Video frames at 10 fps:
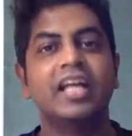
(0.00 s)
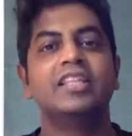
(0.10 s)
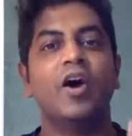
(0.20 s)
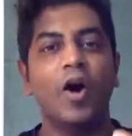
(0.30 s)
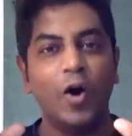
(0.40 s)

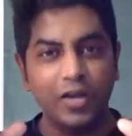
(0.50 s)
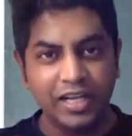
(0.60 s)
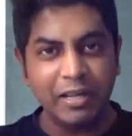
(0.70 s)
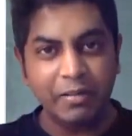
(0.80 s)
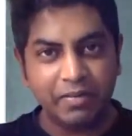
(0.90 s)
The
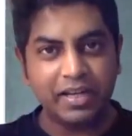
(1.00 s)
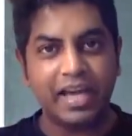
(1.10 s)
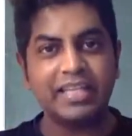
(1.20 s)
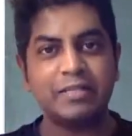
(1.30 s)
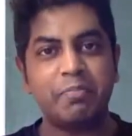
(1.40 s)
only
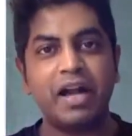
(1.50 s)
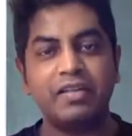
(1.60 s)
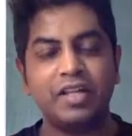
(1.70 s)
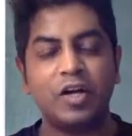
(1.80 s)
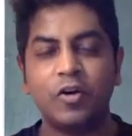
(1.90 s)
nice part
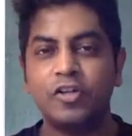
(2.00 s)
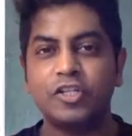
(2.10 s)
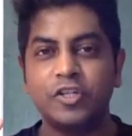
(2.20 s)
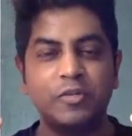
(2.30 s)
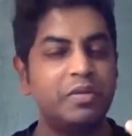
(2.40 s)
of the course
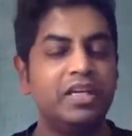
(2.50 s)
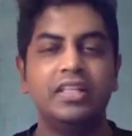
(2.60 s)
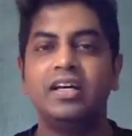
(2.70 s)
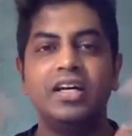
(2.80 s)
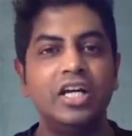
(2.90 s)
should be
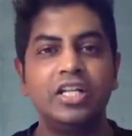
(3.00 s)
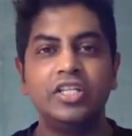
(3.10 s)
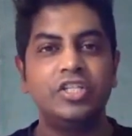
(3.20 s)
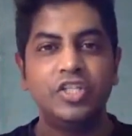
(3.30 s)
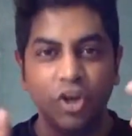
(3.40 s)
the
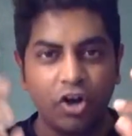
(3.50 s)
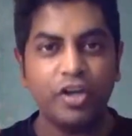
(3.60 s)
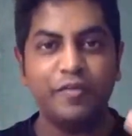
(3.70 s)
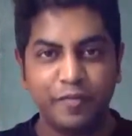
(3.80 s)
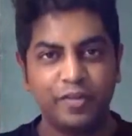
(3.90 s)

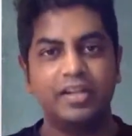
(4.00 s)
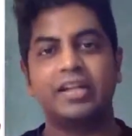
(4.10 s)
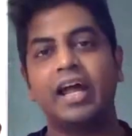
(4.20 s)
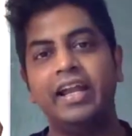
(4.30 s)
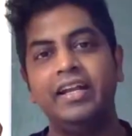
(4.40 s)
joyful
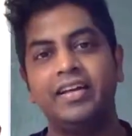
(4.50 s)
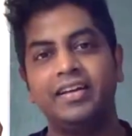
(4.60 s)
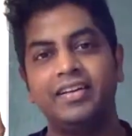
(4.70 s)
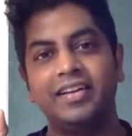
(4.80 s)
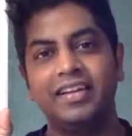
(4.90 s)
ride
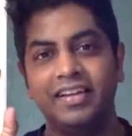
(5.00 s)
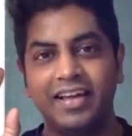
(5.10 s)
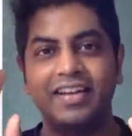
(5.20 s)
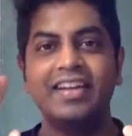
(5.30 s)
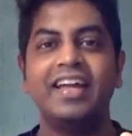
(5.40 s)
in
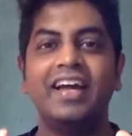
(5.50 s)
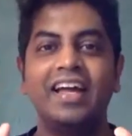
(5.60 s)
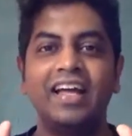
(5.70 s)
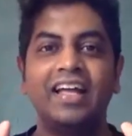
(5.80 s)
learning